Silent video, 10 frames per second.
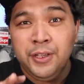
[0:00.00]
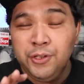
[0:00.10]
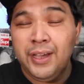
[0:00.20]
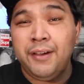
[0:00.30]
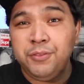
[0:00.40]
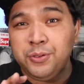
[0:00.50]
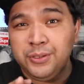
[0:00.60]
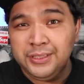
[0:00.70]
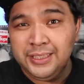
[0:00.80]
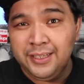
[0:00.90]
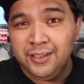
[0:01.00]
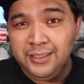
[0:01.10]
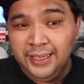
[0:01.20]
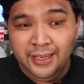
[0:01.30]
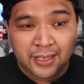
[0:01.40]
you have to consider
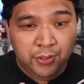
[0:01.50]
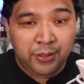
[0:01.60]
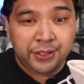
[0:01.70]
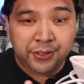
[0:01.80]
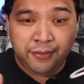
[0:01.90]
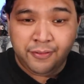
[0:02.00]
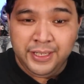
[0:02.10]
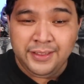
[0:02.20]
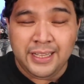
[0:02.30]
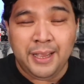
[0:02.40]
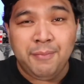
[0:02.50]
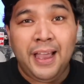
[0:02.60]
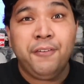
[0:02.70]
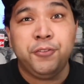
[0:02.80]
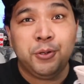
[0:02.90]
taking a look at your free time
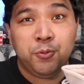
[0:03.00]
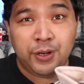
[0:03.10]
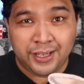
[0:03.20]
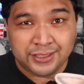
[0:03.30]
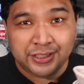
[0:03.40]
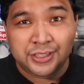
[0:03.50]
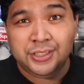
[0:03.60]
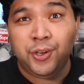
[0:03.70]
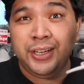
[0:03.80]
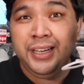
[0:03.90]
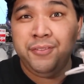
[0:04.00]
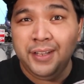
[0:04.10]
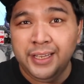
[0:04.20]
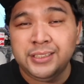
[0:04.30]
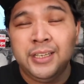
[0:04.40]
after work, such as your
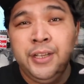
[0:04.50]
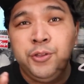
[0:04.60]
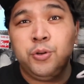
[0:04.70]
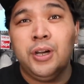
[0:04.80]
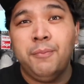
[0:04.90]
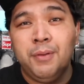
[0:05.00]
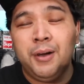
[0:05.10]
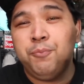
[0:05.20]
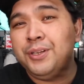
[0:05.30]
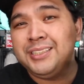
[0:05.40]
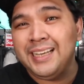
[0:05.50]
evenings, to come up with